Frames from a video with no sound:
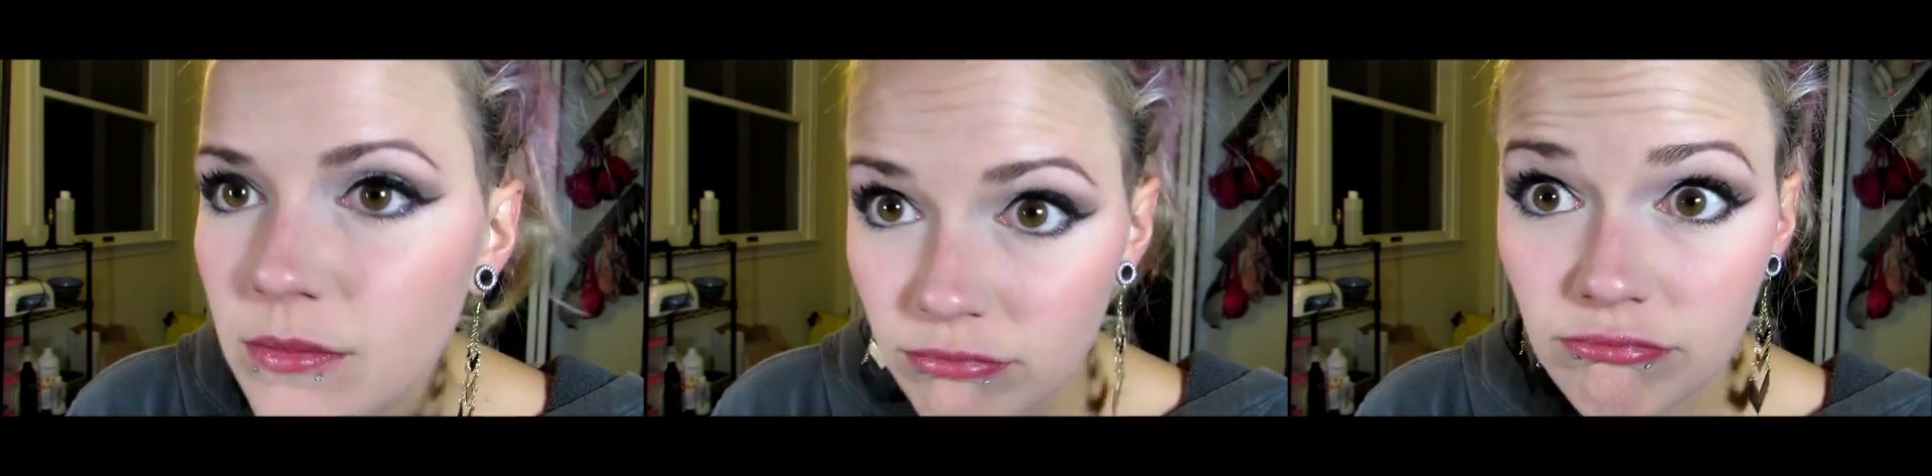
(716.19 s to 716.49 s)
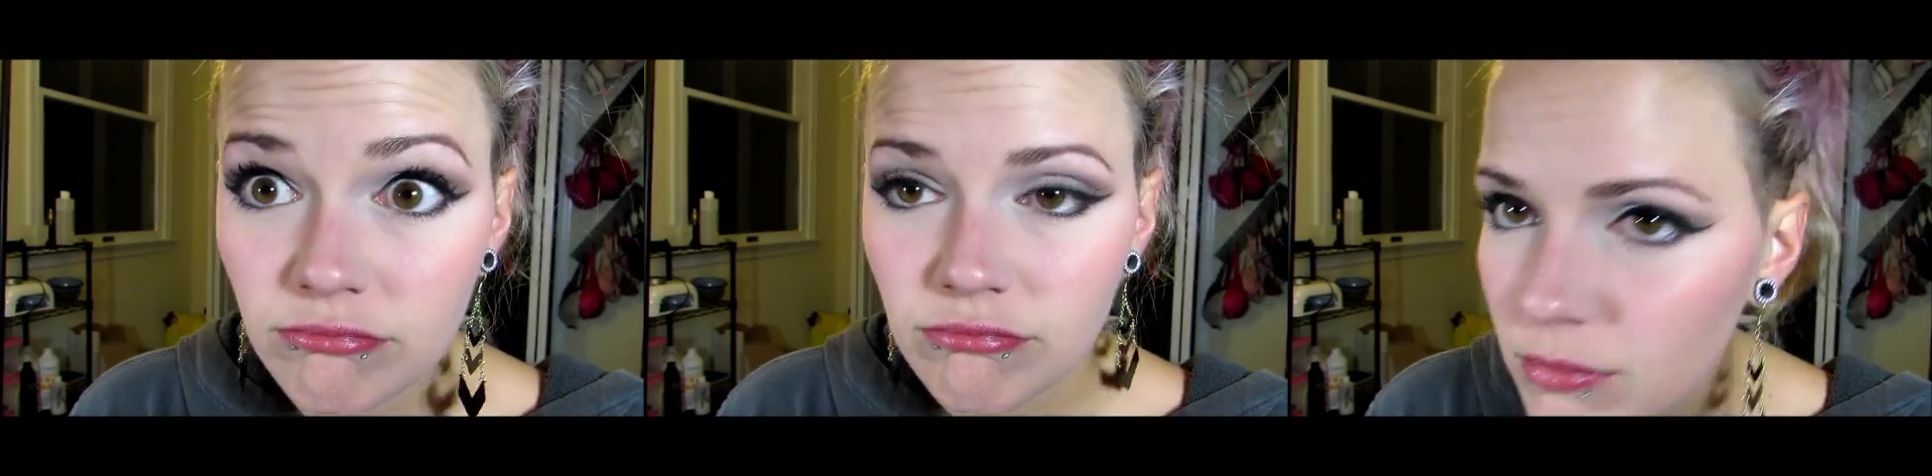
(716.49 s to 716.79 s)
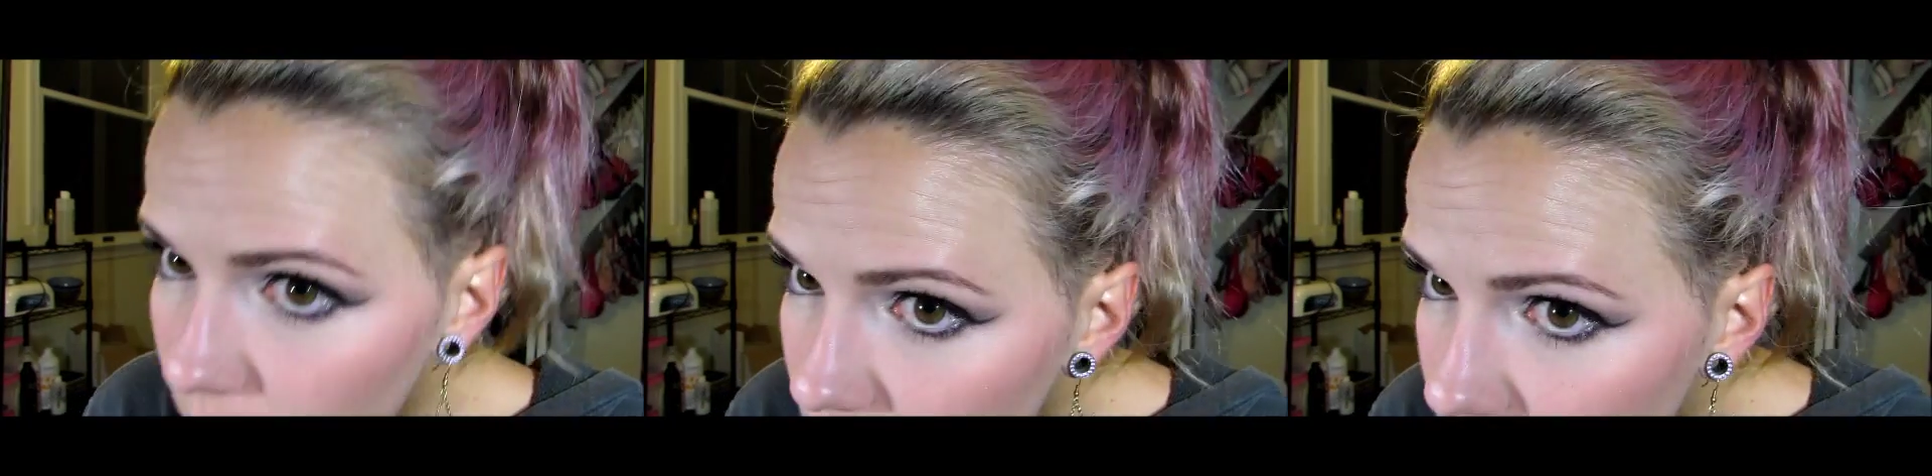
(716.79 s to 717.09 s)
Just let me know.
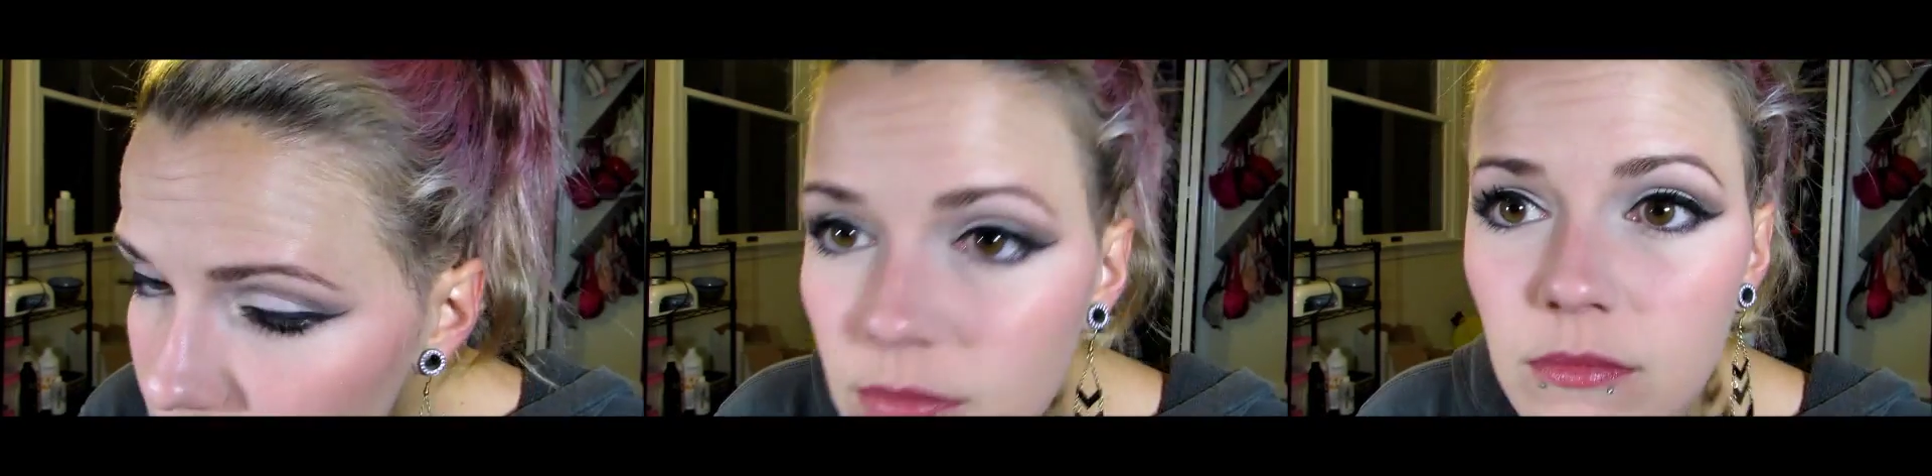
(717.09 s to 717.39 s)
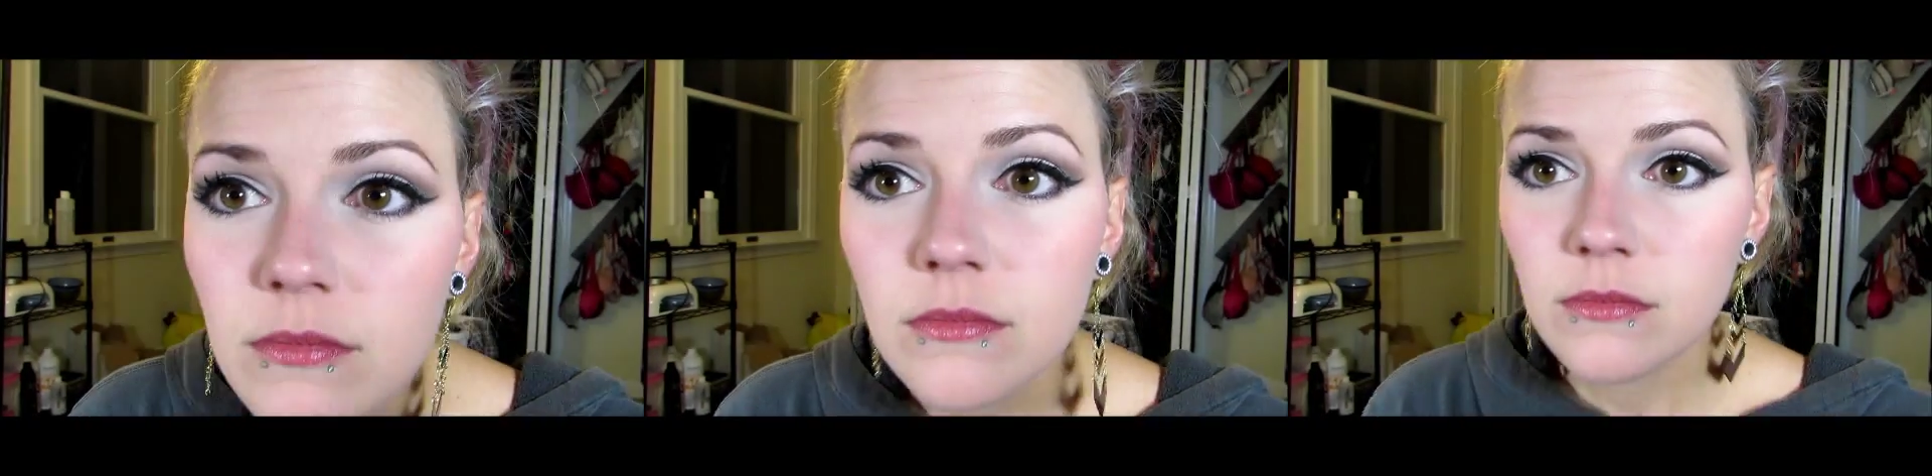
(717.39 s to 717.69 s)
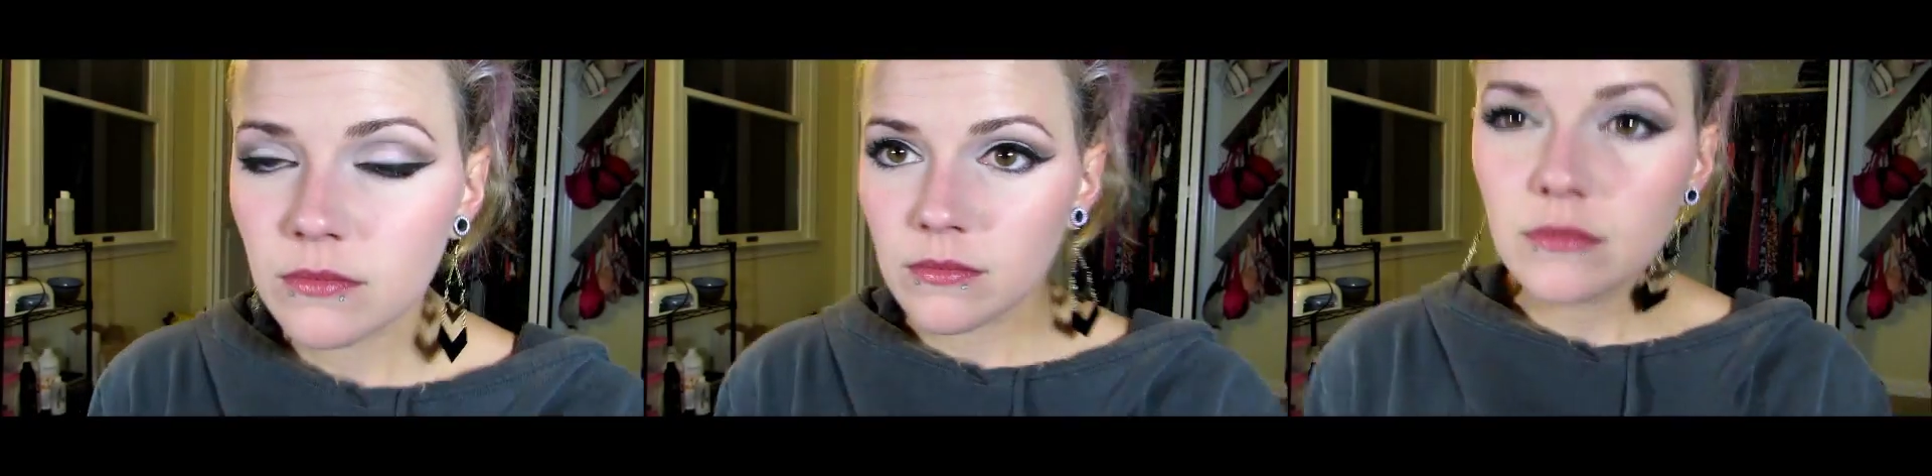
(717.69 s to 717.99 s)
Alright, thanks.
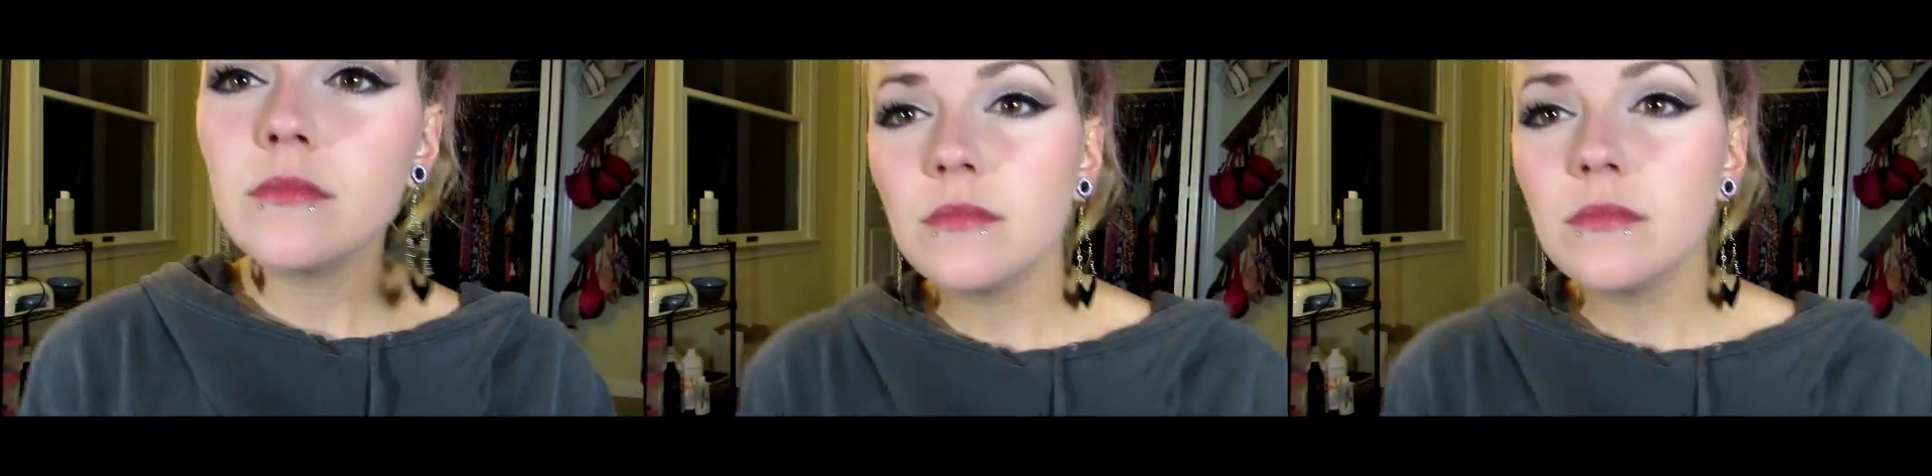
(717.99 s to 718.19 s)
Bye.